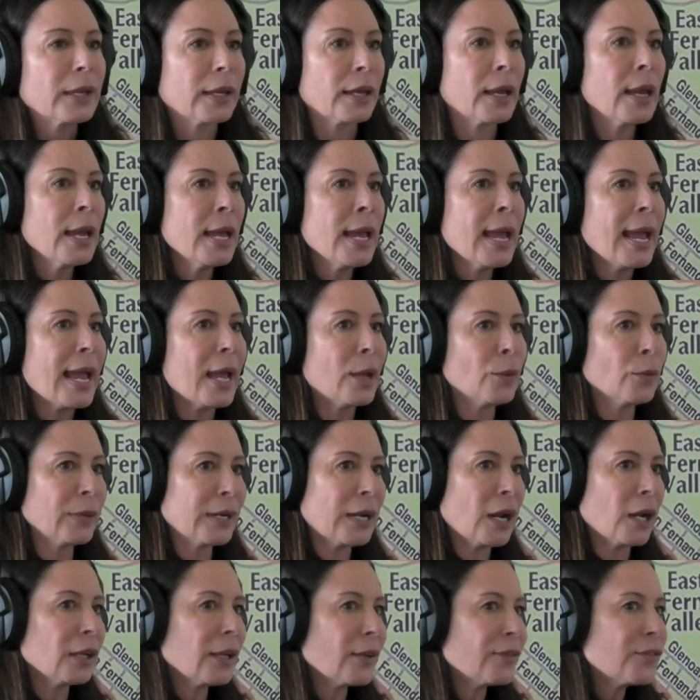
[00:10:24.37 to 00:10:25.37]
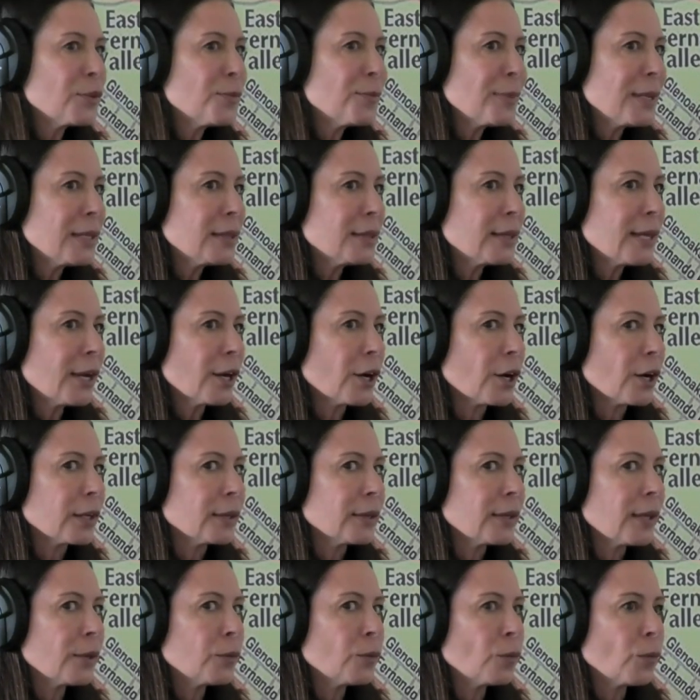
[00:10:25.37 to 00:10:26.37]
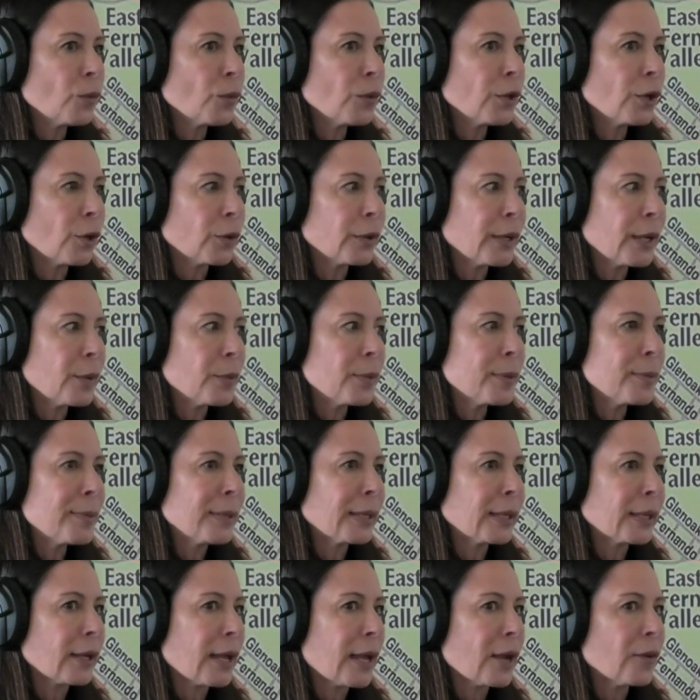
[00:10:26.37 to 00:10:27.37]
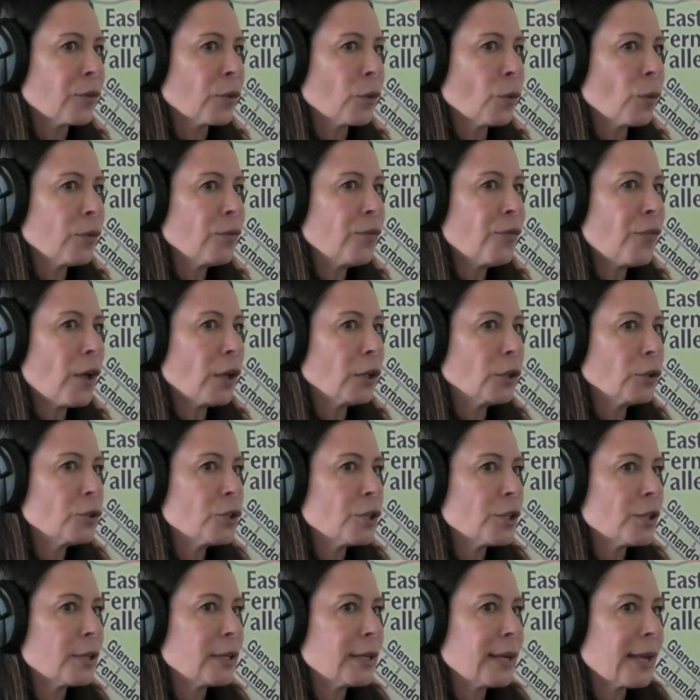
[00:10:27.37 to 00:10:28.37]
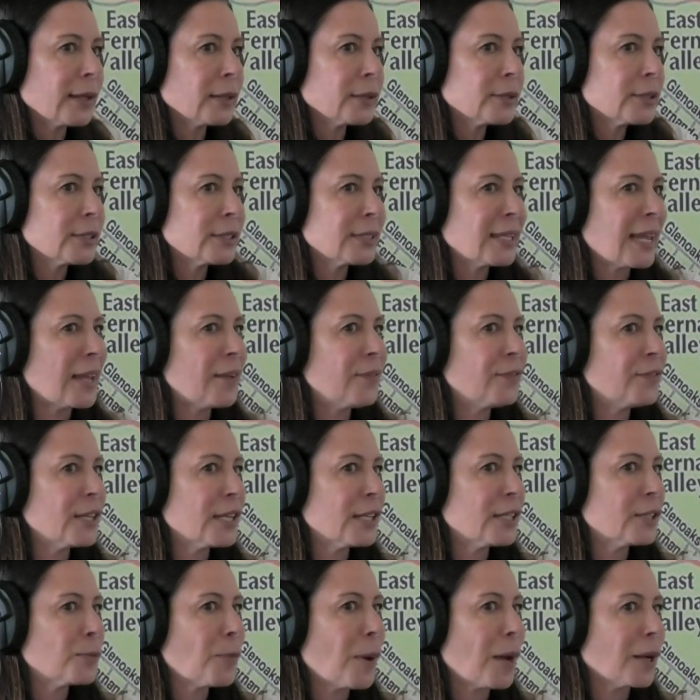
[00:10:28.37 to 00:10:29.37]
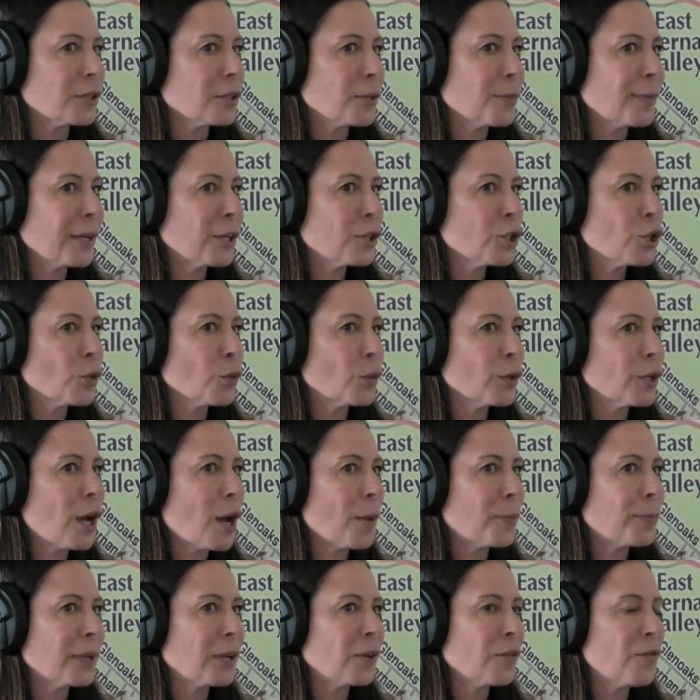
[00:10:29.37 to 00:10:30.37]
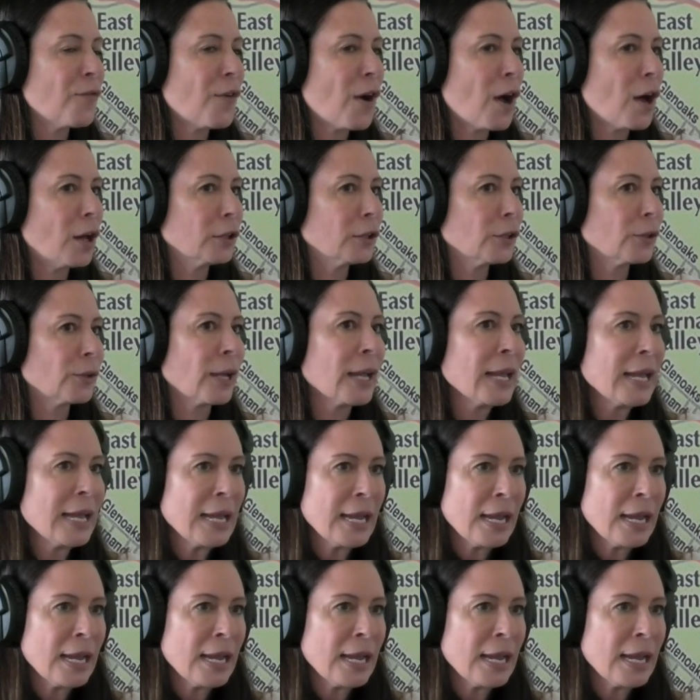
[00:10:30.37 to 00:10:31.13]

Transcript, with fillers: Yeah, Ralph's, and we'd all have to meet there. And then, okay, we'd be like, everyone follow to the next safety spot to make sure we're not being followed.